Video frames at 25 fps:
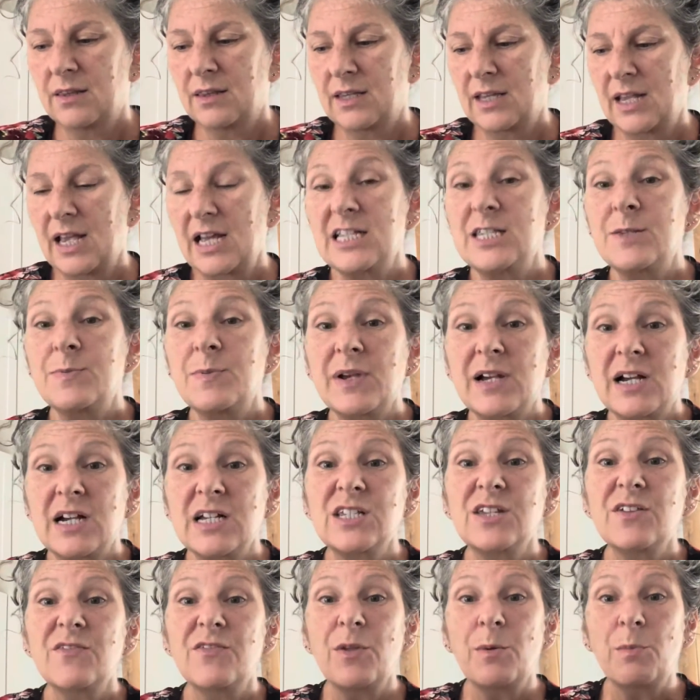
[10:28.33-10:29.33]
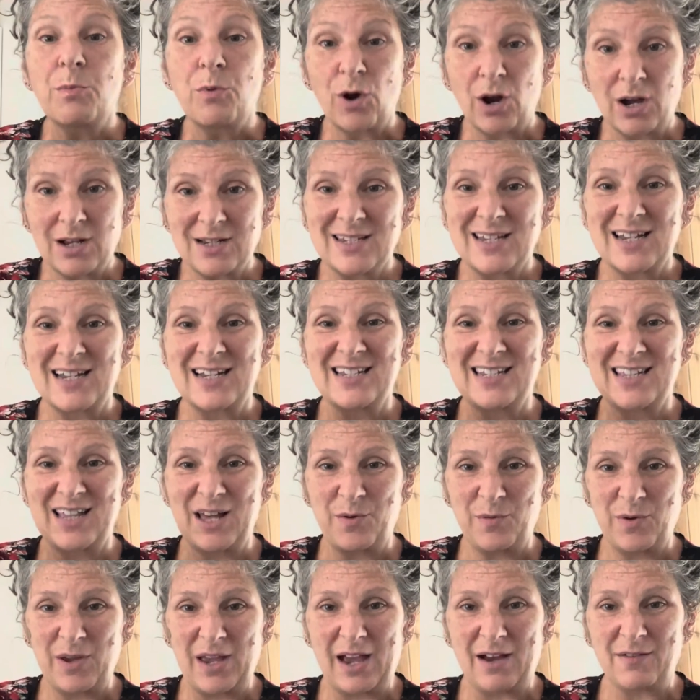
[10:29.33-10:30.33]
It's because of the process
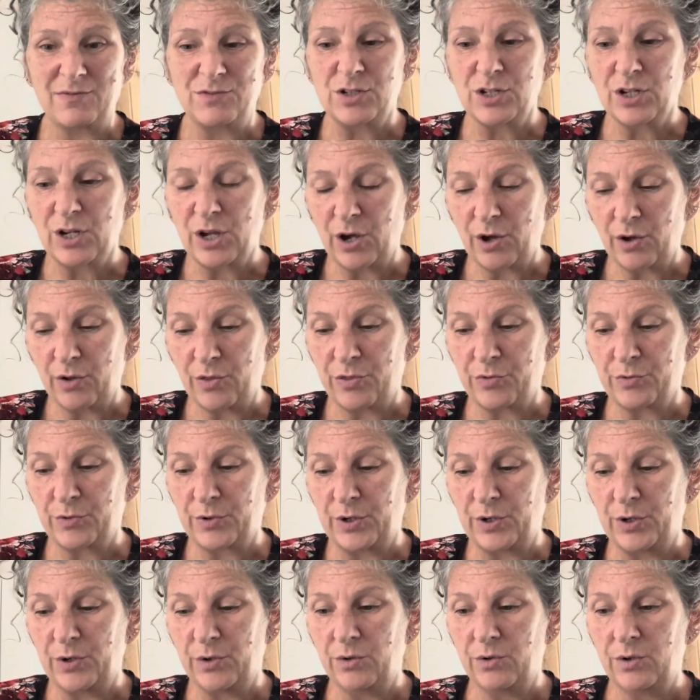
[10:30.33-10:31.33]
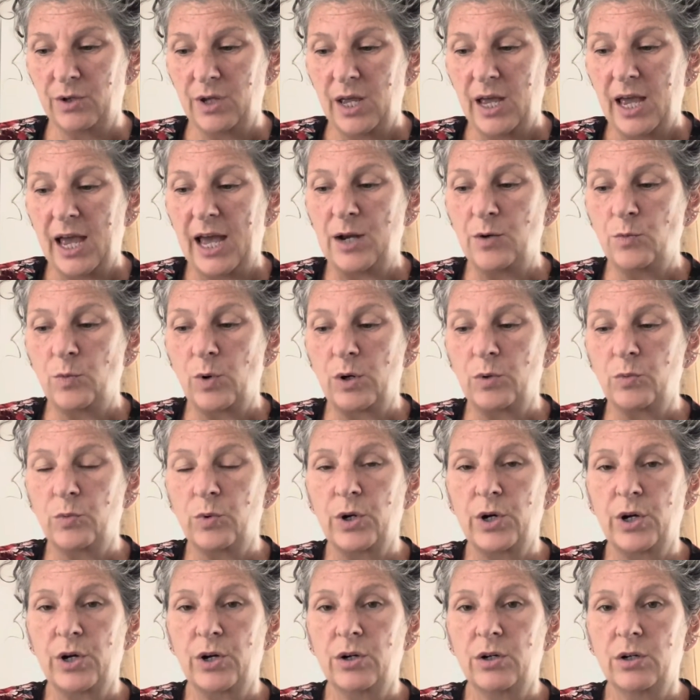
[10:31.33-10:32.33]
that we have to go through. And when
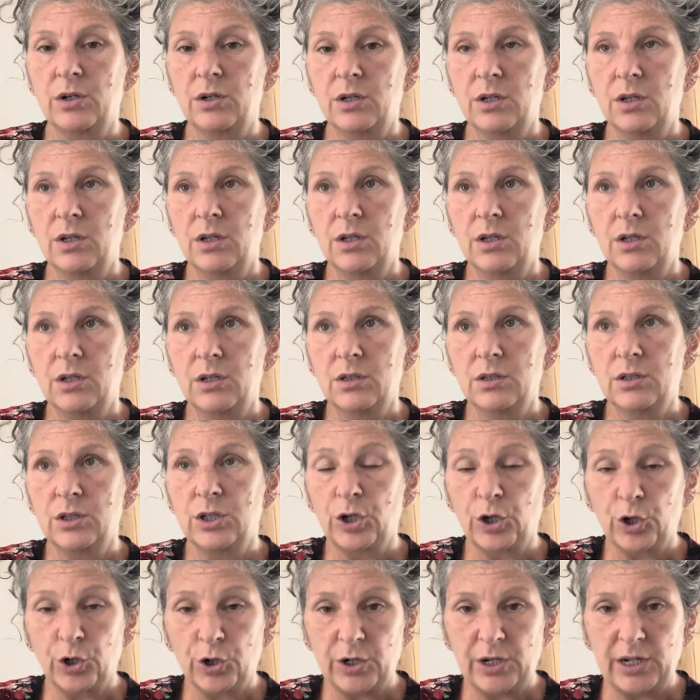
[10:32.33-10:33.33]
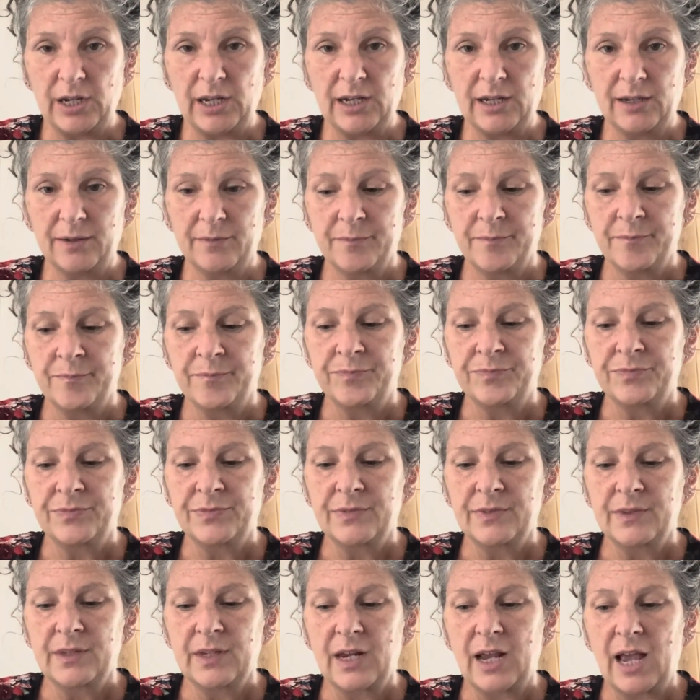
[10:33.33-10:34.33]
we're learning
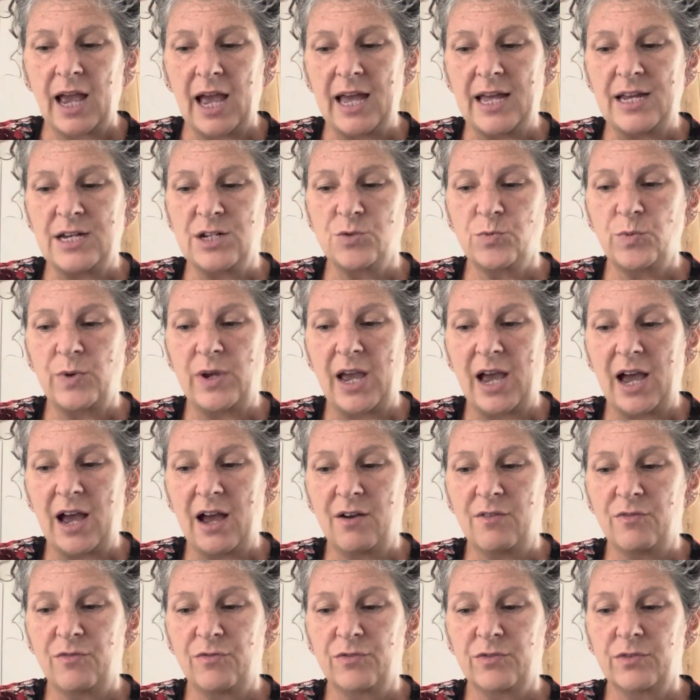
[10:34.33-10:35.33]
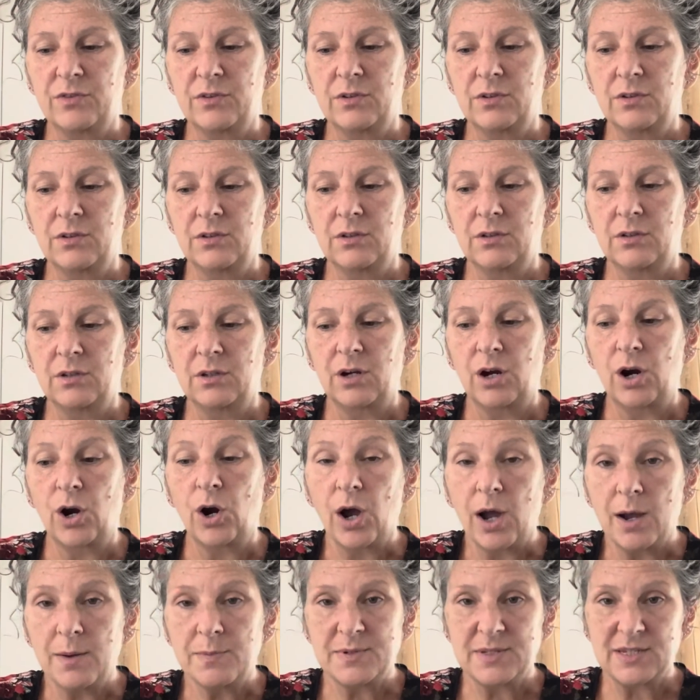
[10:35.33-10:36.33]
and we have our
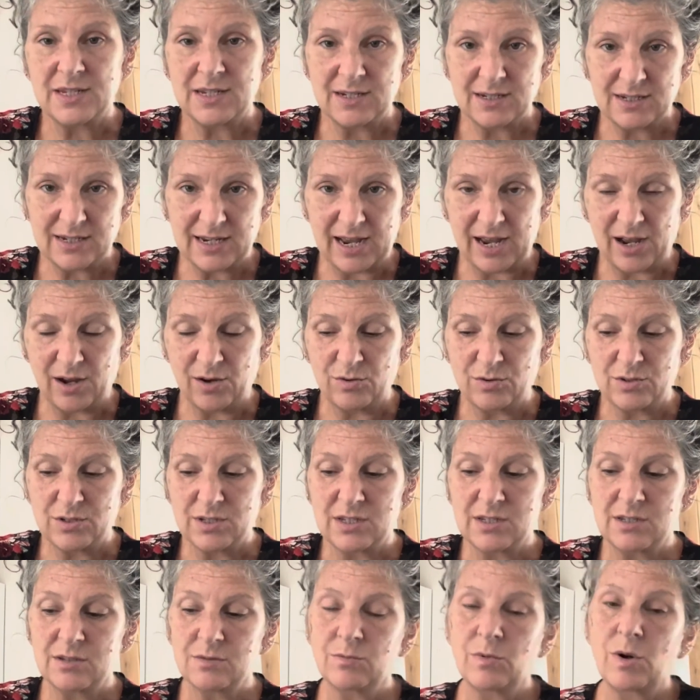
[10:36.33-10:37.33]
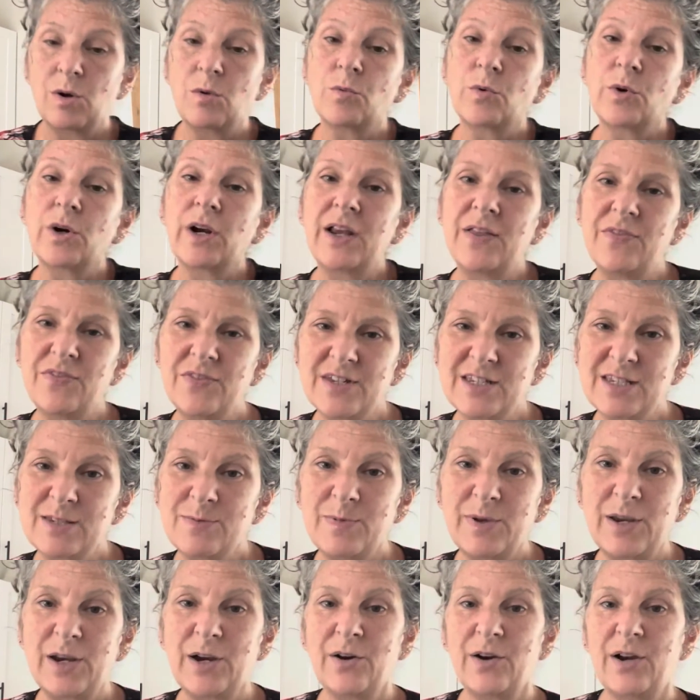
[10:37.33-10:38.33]
ups and downs, when we're in the
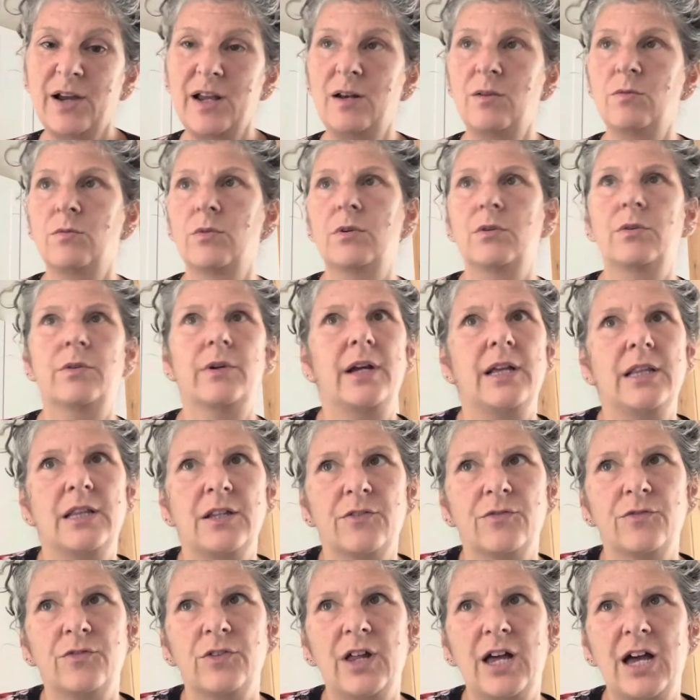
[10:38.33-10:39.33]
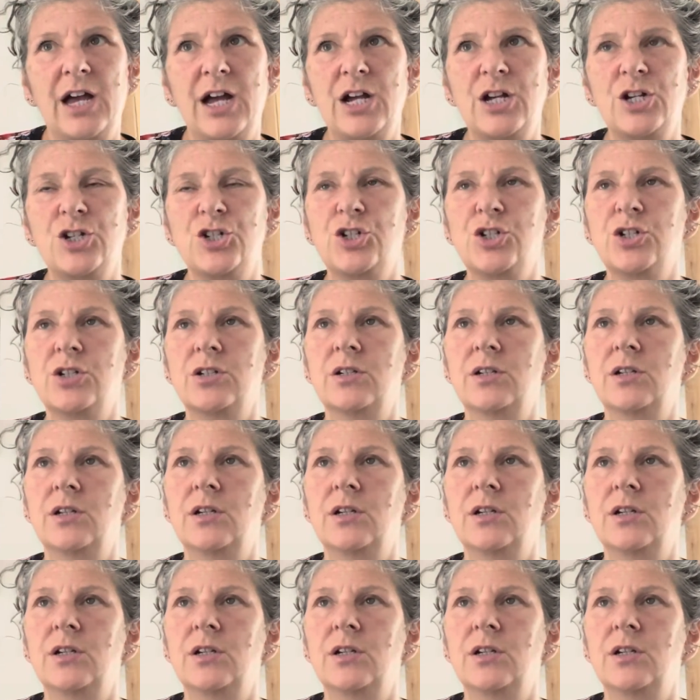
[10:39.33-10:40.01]
spirit, when we're in the flesh,